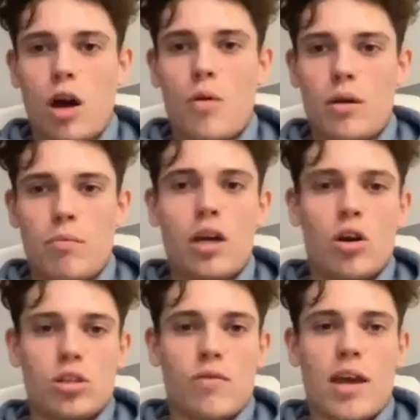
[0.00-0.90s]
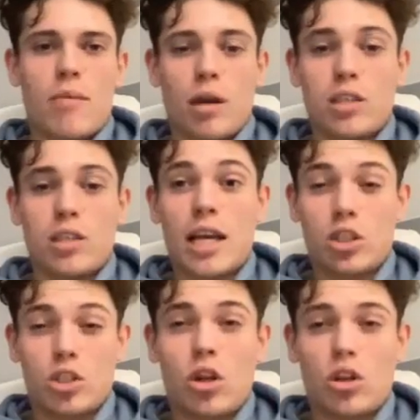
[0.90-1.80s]
going because of him, because he had
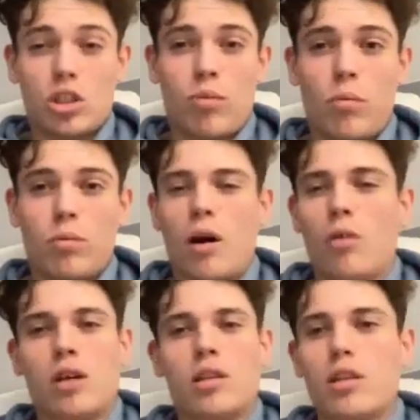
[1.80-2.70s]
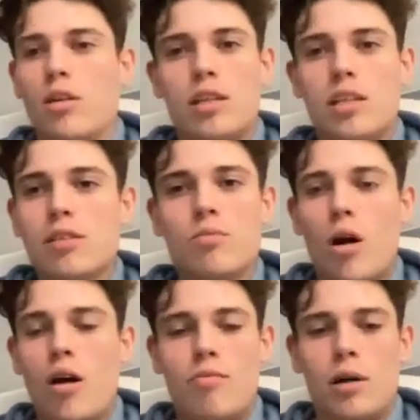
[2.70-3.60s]
such a problem. I was like, this isn't
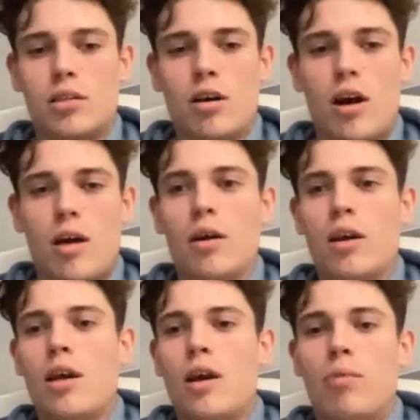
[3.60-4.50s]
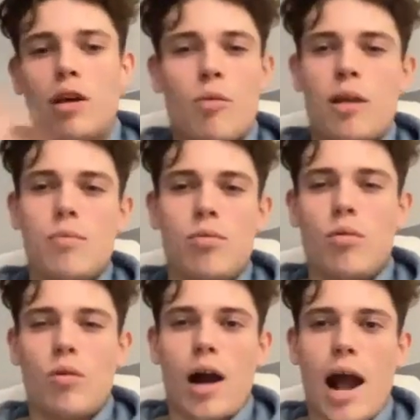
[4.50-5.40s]
worth my time. But there are
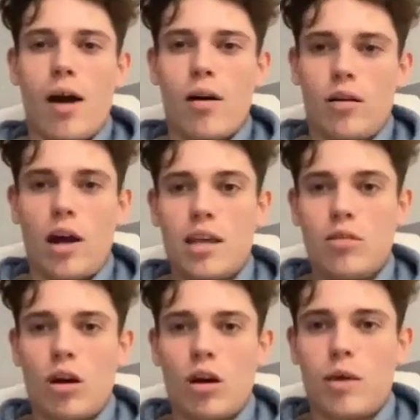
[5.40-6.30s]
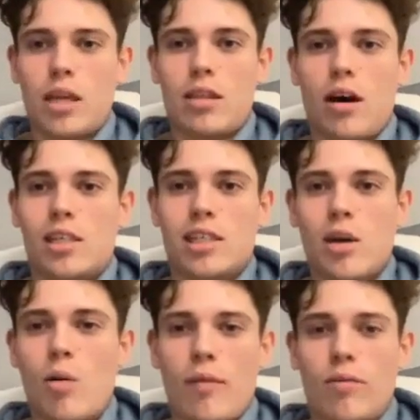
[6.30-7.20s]
people out like in rugby that I
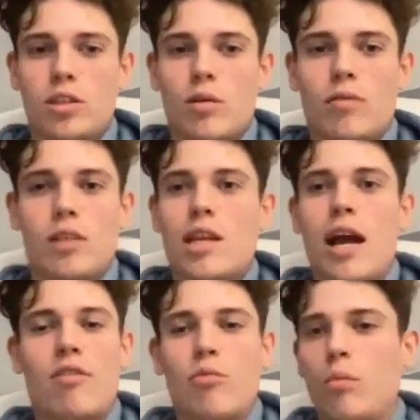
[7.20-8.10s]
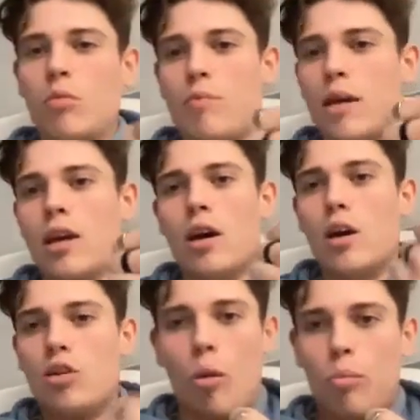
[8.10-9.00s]
still have contact with. They didn't have a problem with me
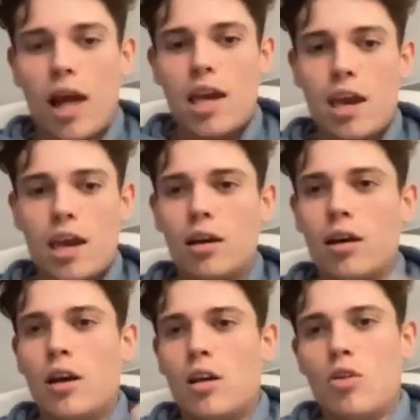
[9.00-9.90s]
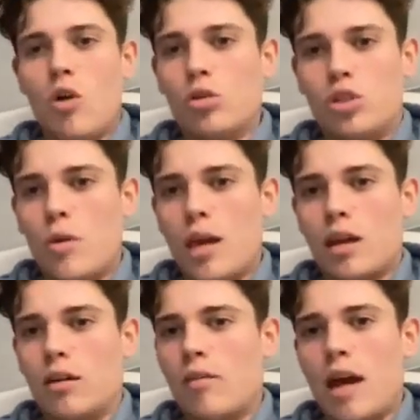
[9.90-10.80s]
not playing, not
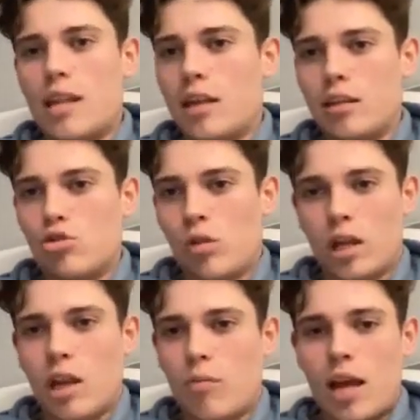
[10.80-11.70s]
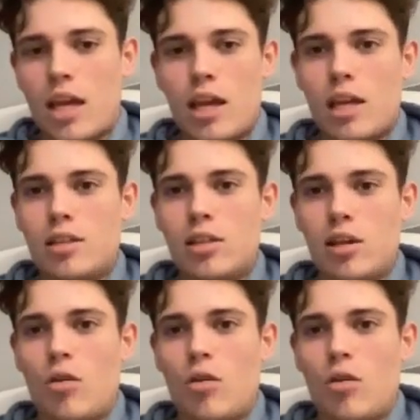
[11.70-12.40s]
doing anything drinking related,